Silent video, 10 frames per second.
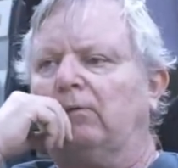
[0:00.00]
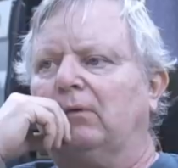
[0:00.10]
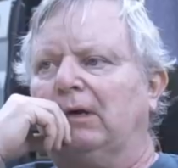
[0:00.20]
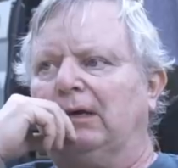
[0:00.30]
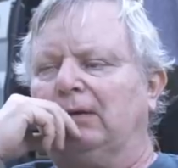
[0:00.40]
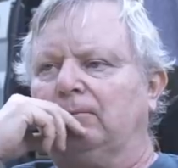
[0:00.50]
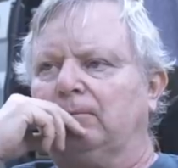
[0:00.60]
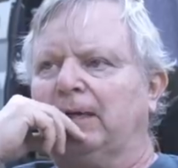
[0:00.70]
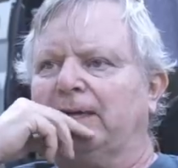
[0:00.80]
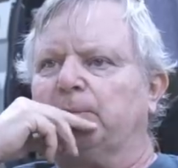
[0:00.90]

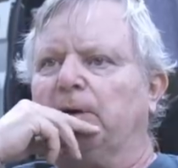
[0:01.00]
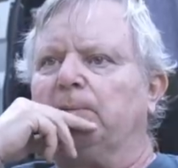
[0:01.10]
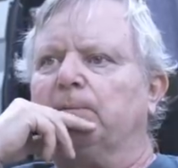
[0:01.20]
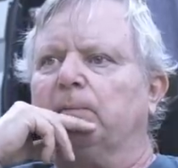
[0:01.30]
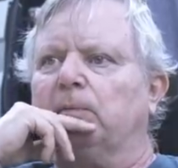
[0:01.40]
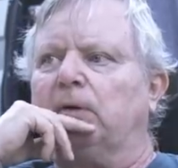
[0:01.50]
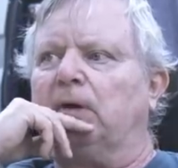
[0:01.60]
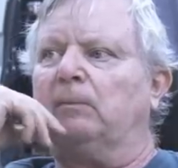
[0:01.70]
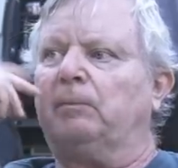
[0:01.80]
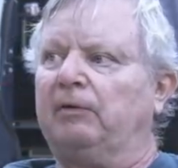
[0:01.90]
light bar
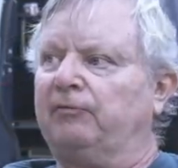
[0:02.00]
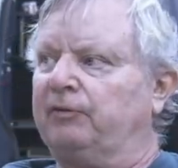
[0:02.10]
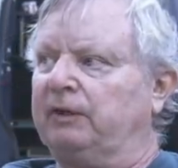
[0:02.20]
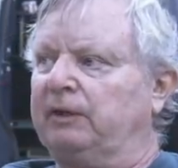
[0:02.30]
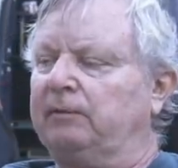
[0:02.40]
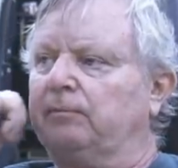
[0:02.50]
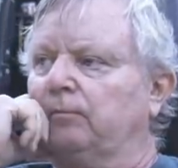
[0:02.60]
above the